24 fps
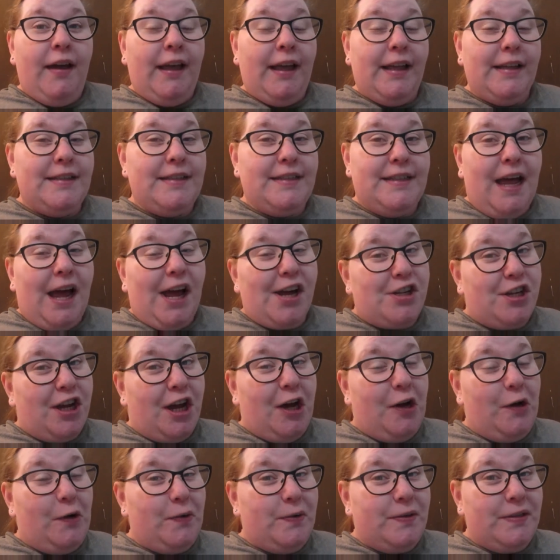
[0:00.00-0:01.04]
It's
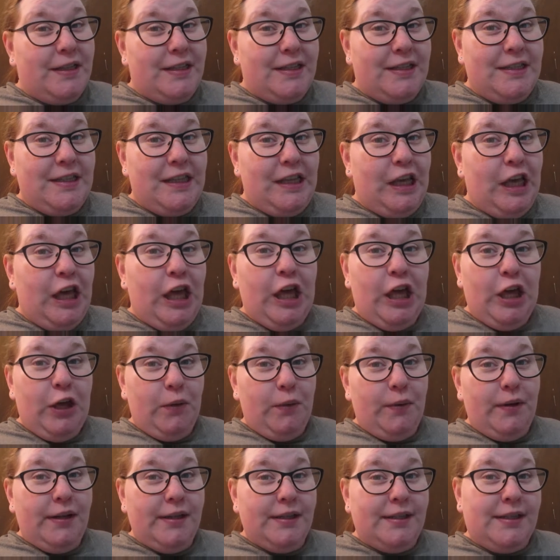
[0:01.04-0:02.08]
Dachshunds. It's the
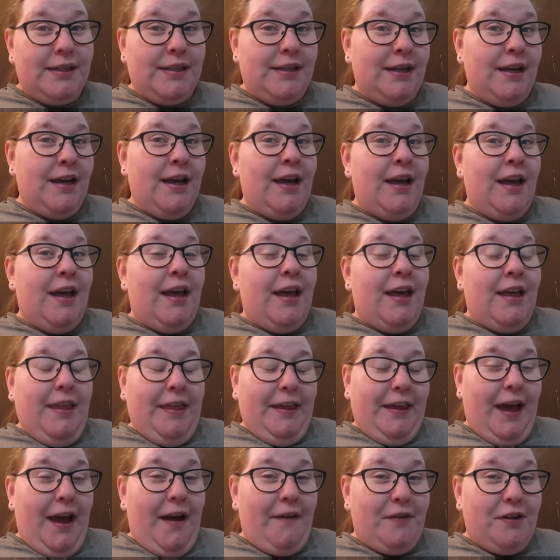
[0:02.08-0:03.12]
cutest
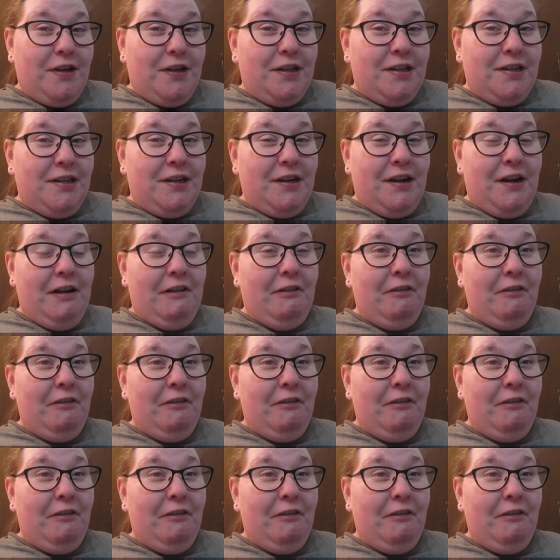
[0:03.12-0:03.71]
thing ever.